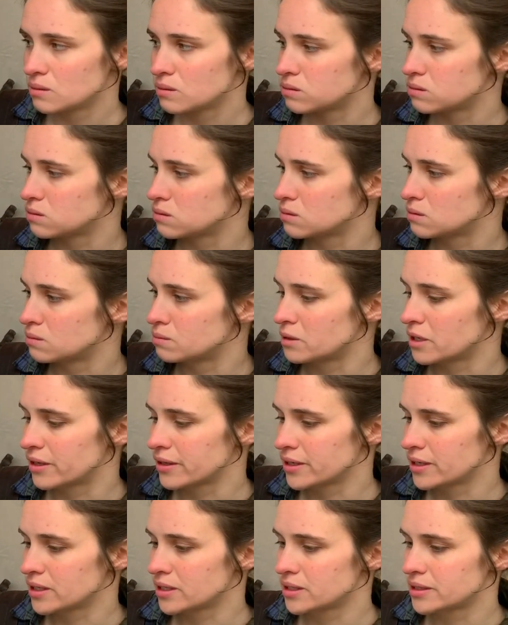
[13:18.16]
Oh,
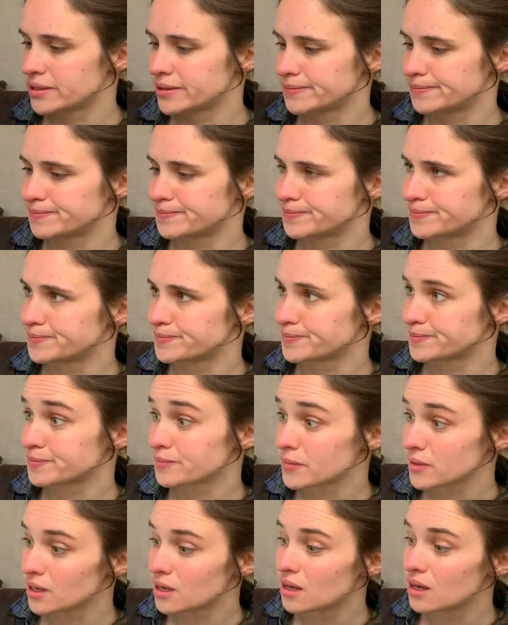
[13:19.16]
brother.
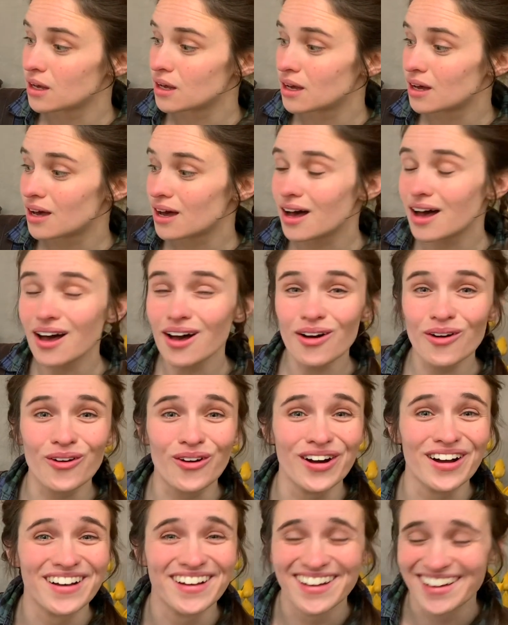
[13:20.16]

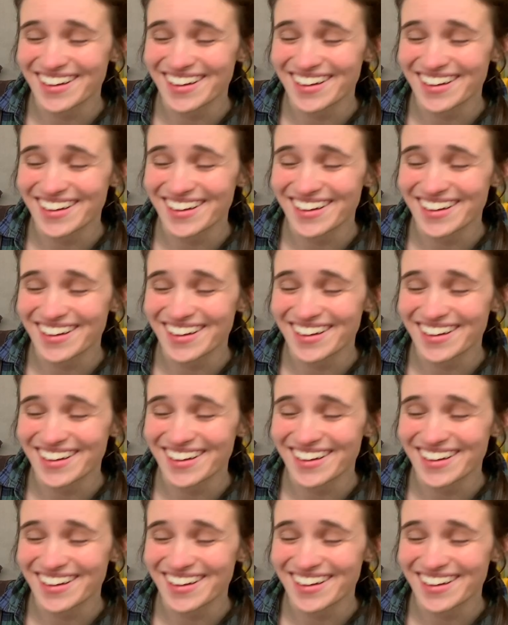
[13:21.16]
Oh!